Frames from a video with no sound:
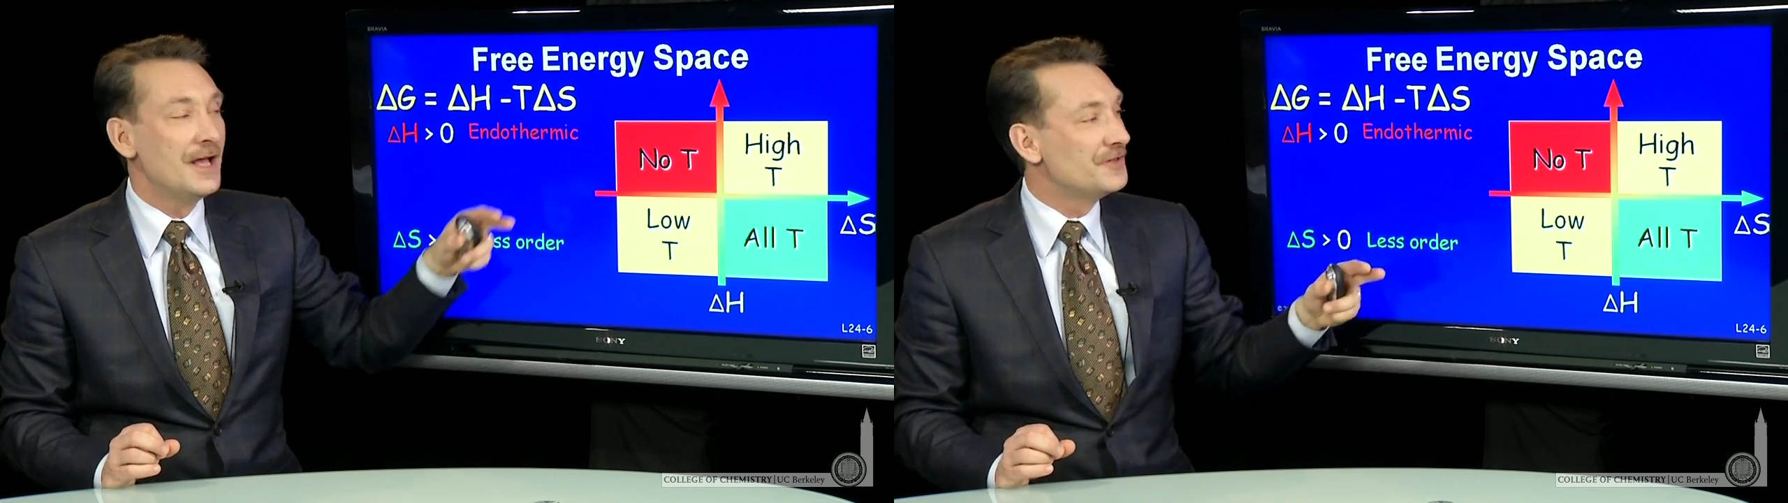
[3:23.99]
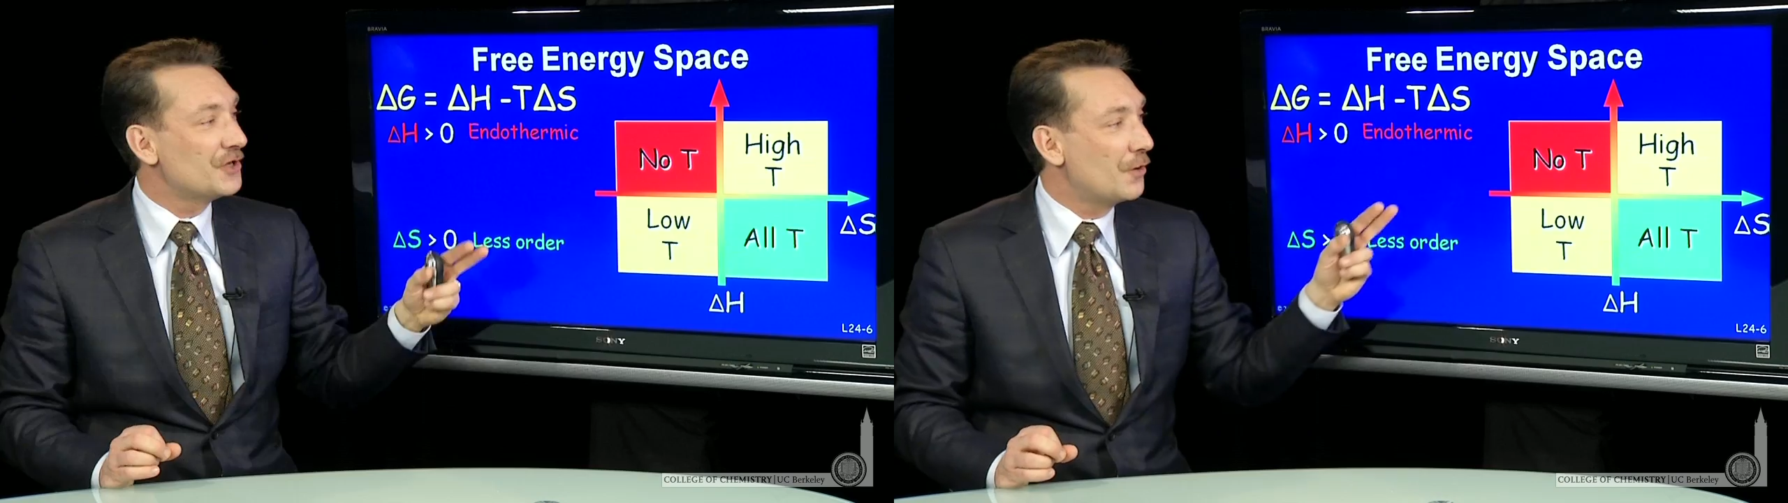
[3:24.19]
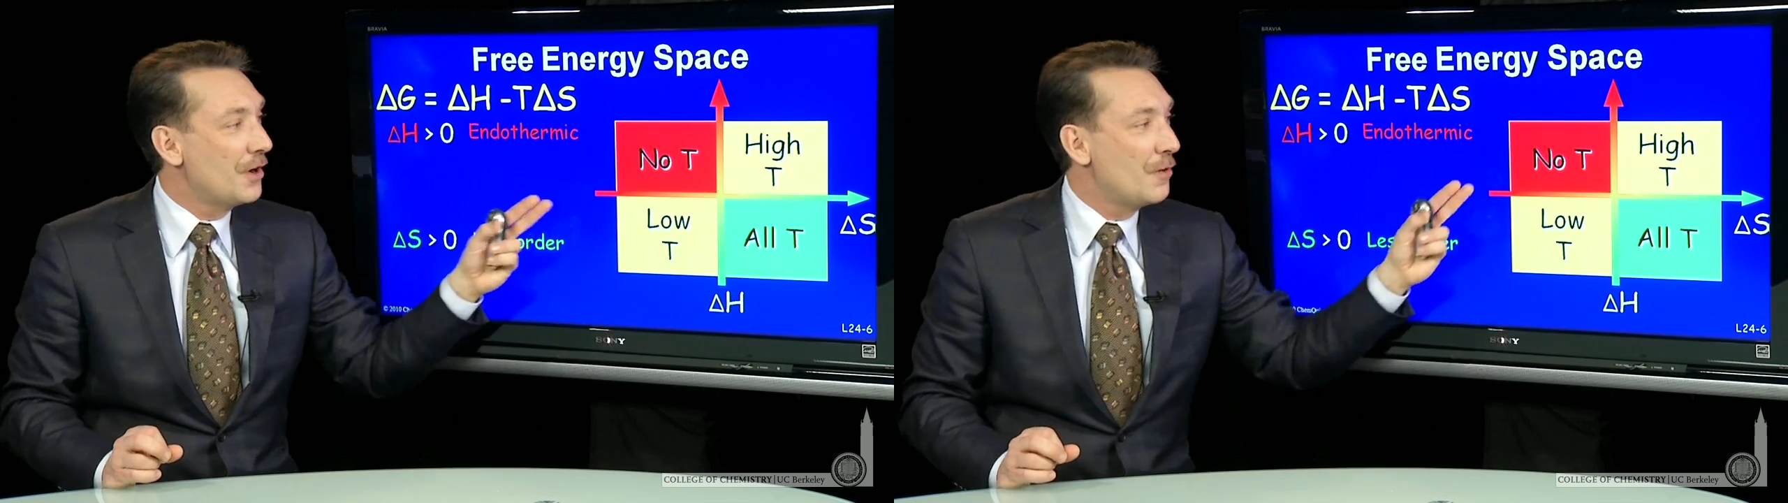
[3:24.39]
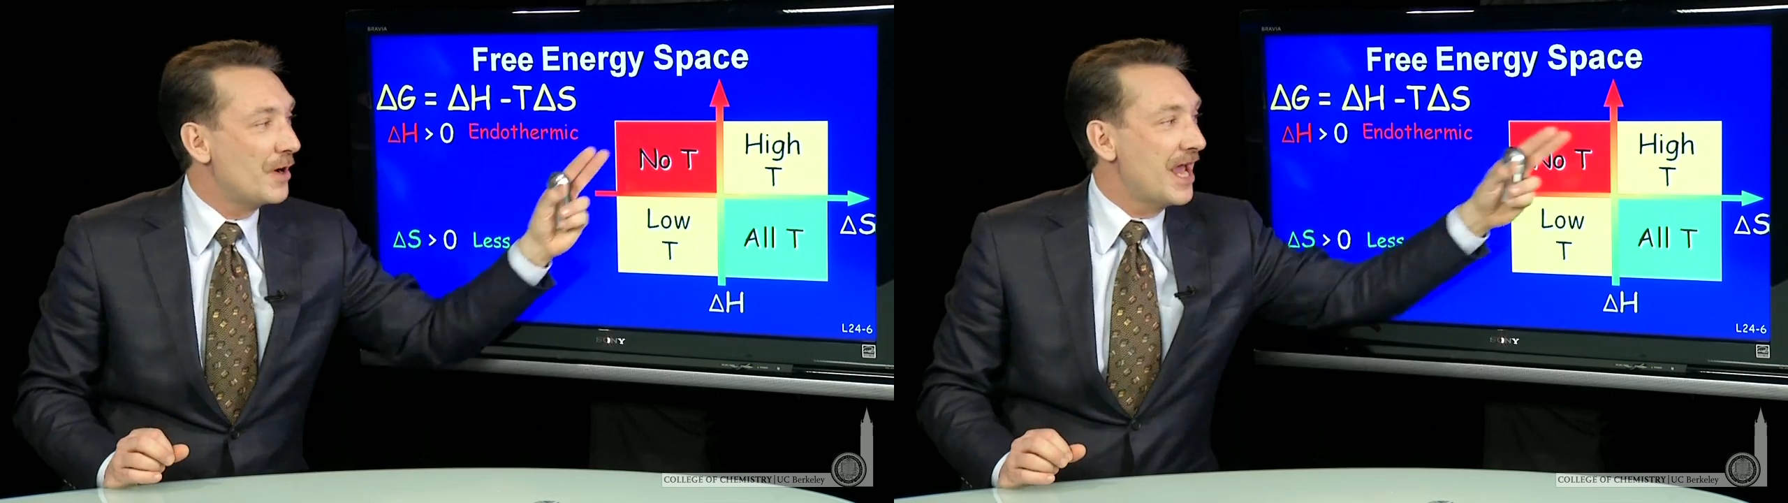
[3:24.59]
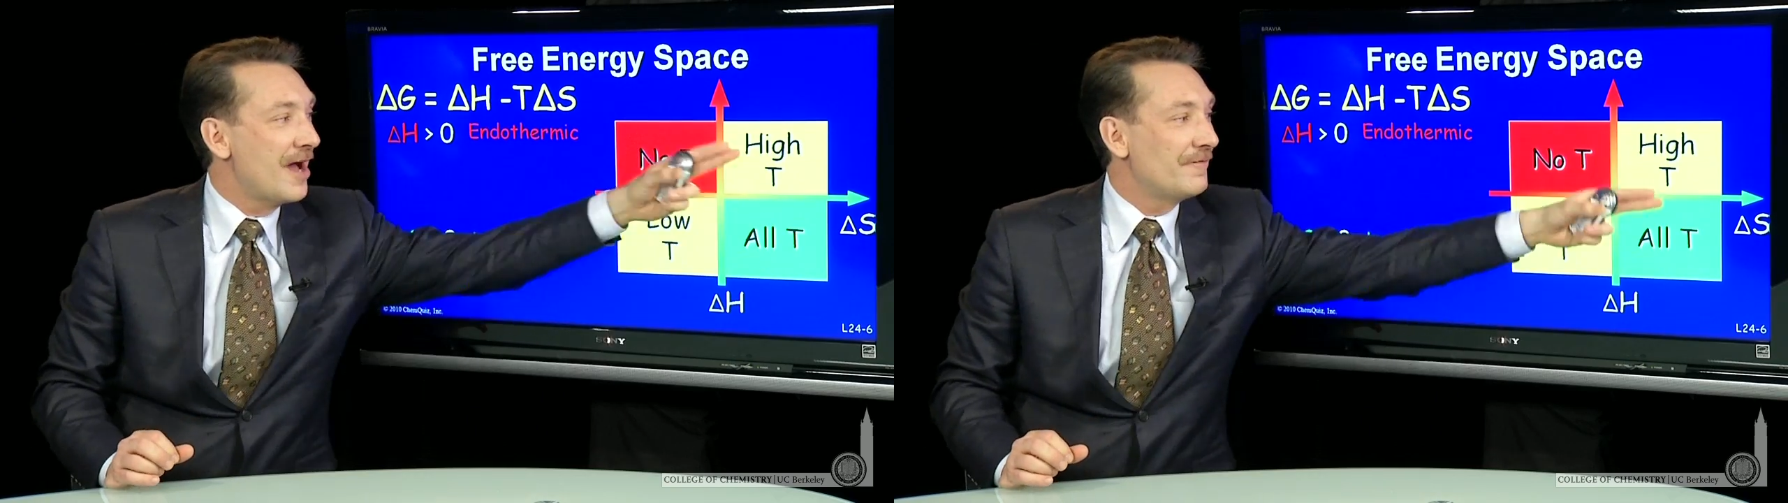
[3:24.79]
So
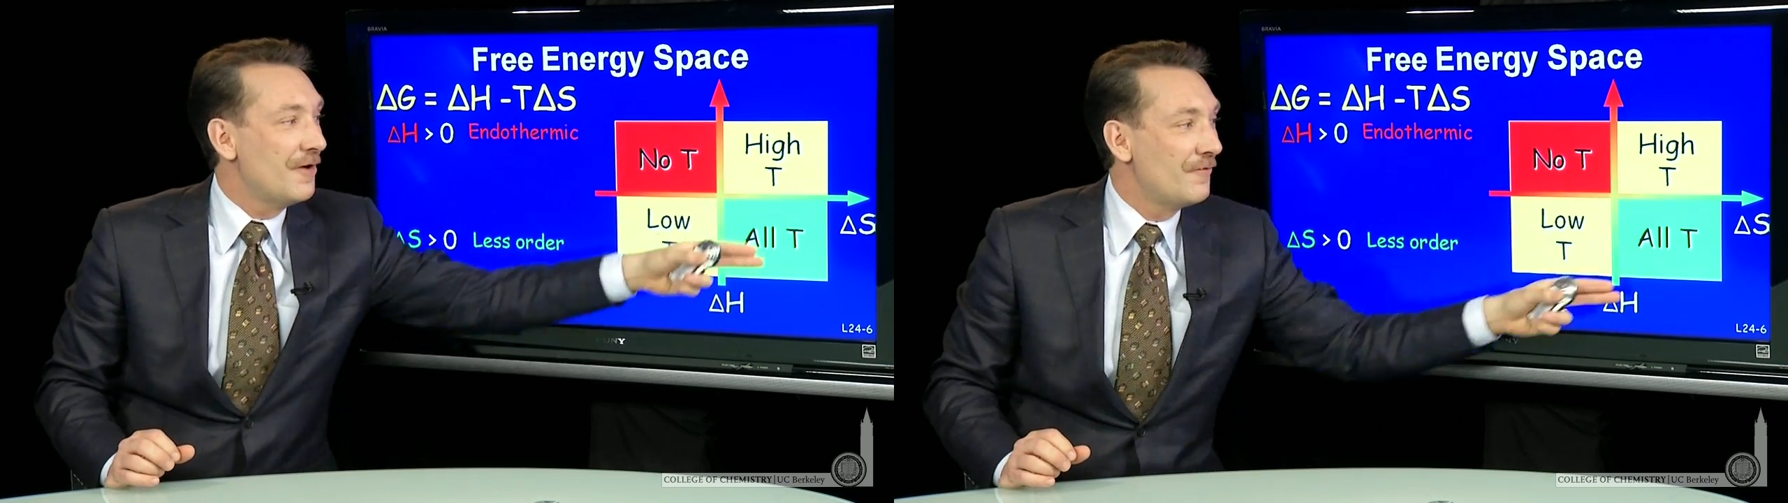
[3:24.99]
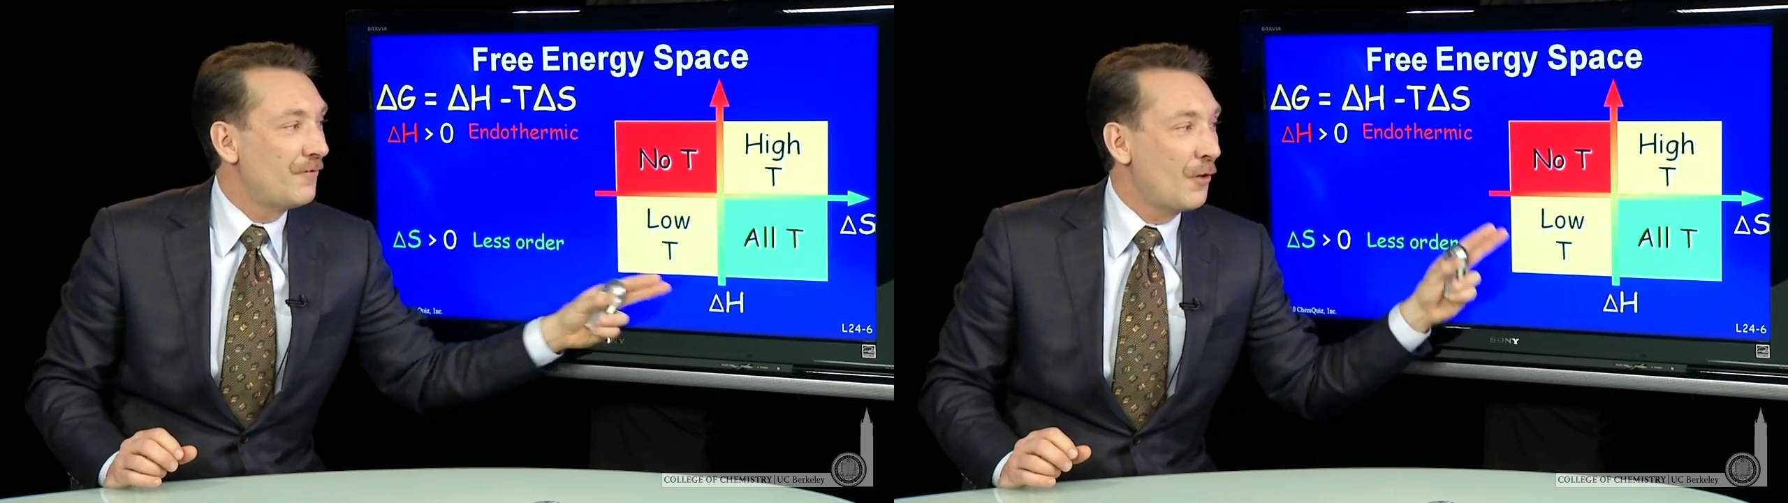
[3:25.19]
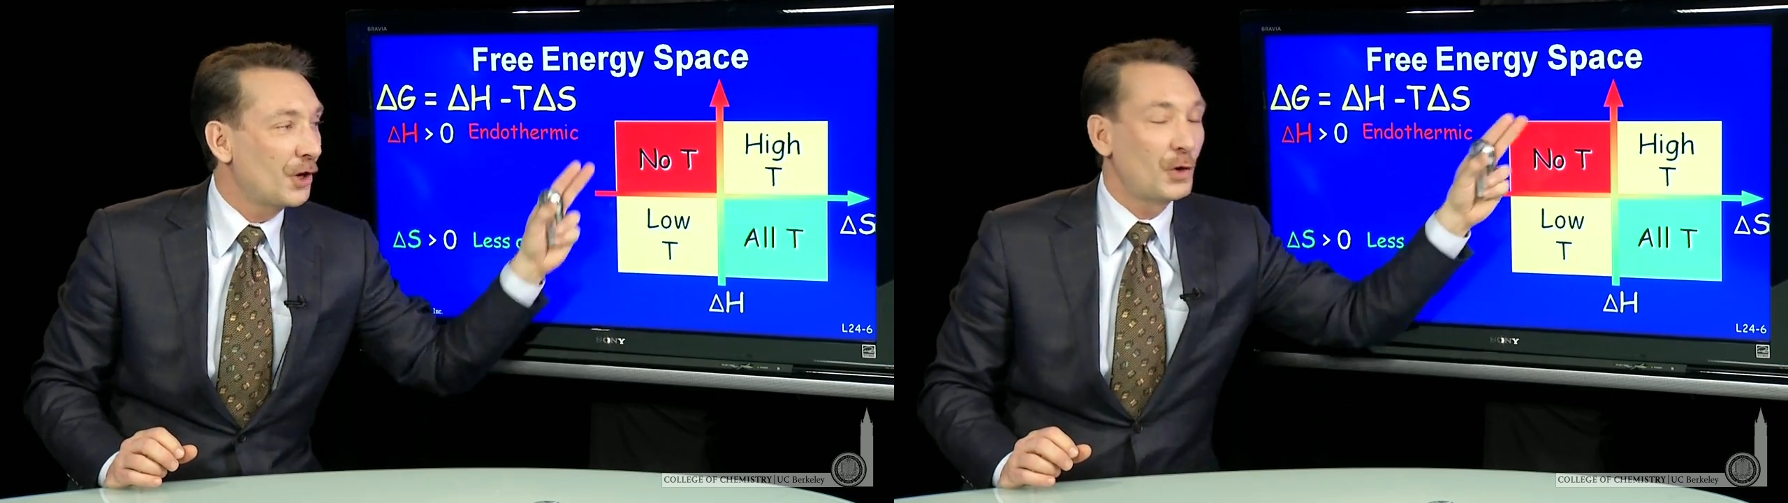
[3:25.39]
we have four